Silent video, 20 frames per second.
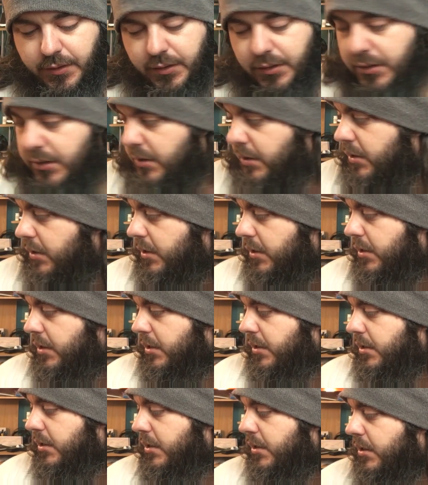
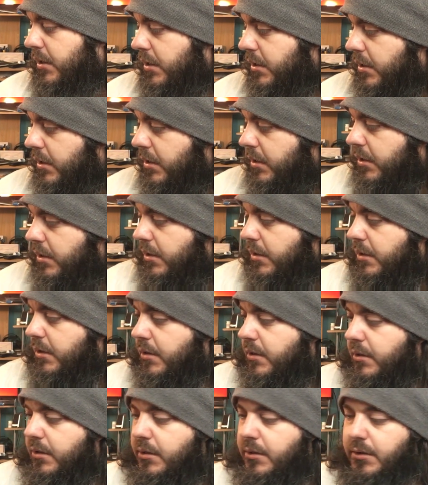
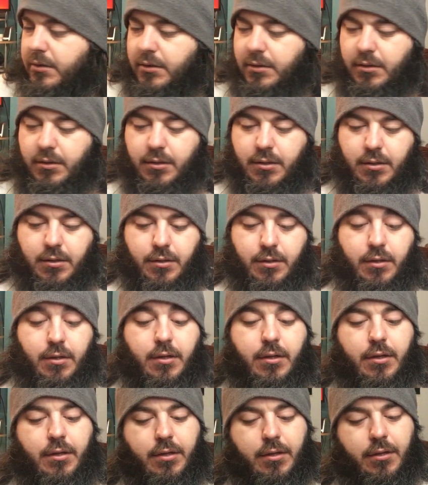
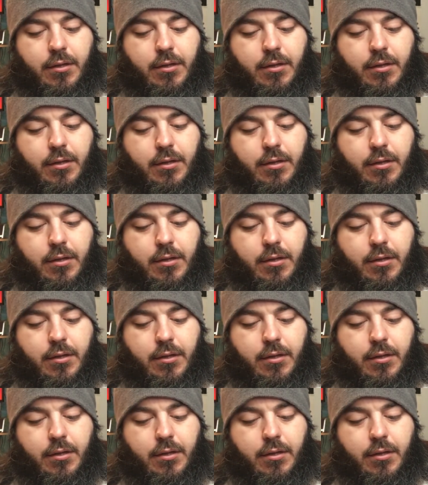[no speech]